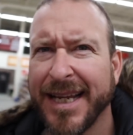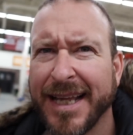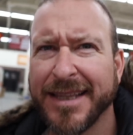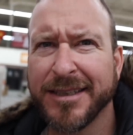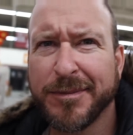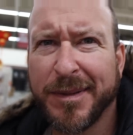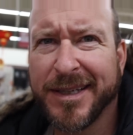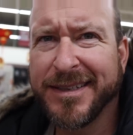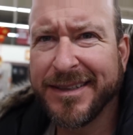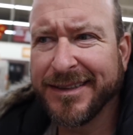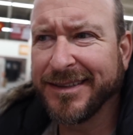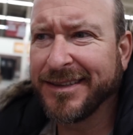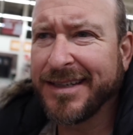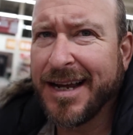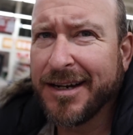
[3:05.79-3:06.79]
Yeah, this place
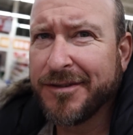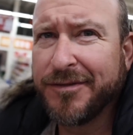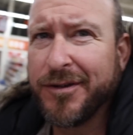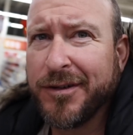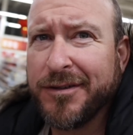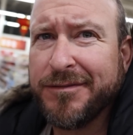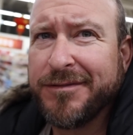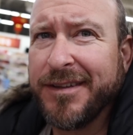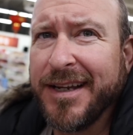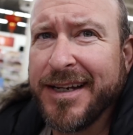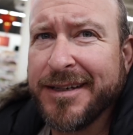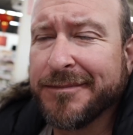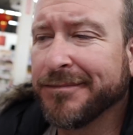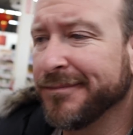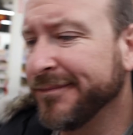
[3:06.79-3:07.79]
is stocked full of
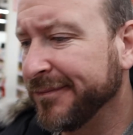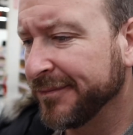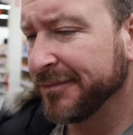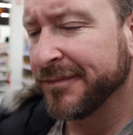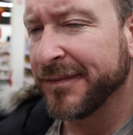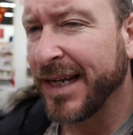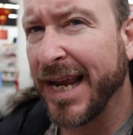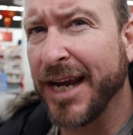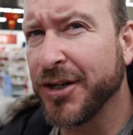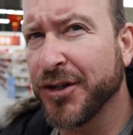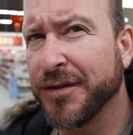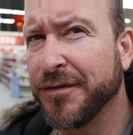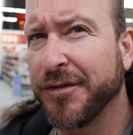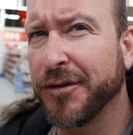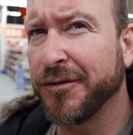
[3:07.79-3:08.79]
like
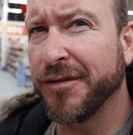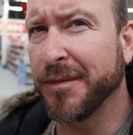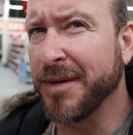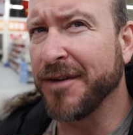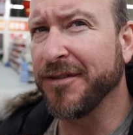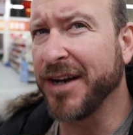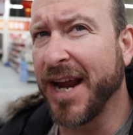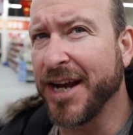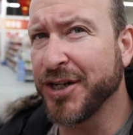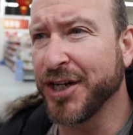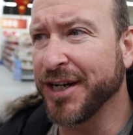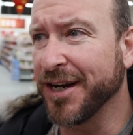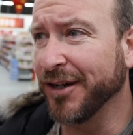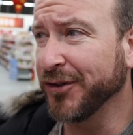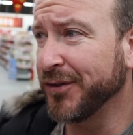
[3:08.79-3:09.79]
Asian food from every
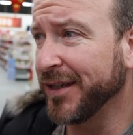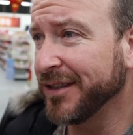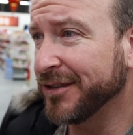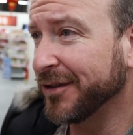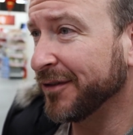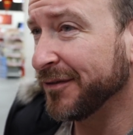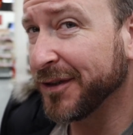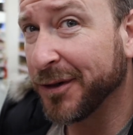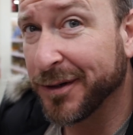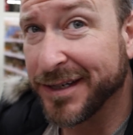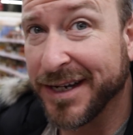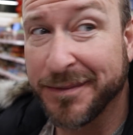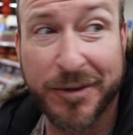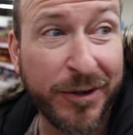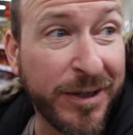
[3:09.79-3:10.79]
Asian country. So if you go to
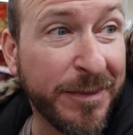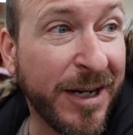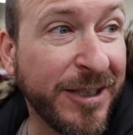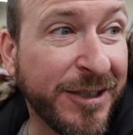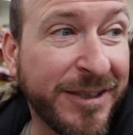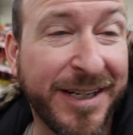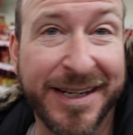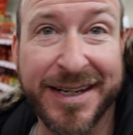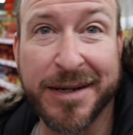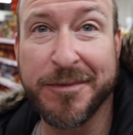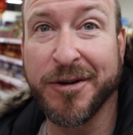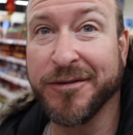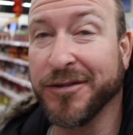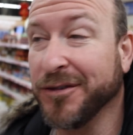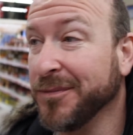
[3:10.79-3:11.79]
Ningbo, you might just get
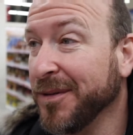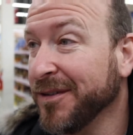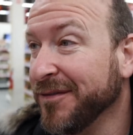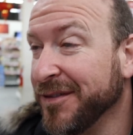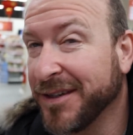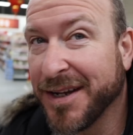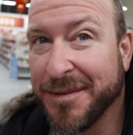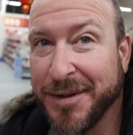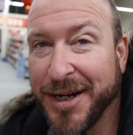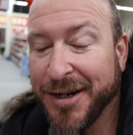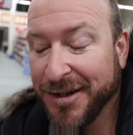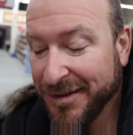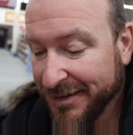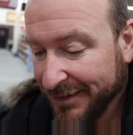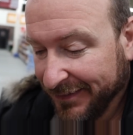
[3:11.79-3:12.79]
Ningbo food. But if you come
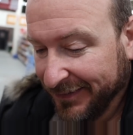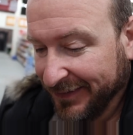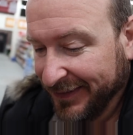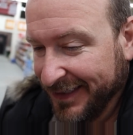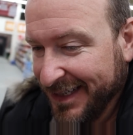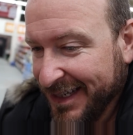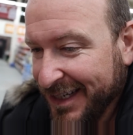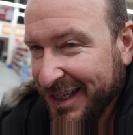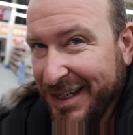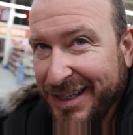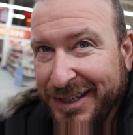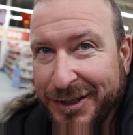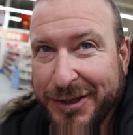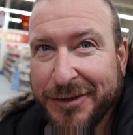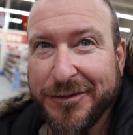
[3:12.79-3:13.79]
here,
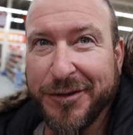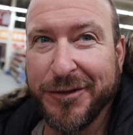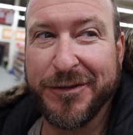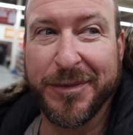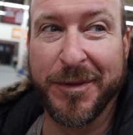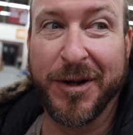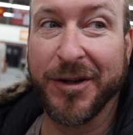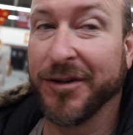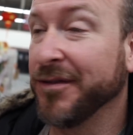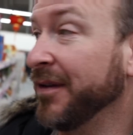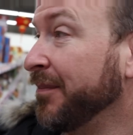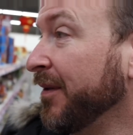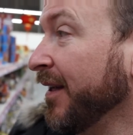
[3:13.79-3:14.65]
you get food from all over the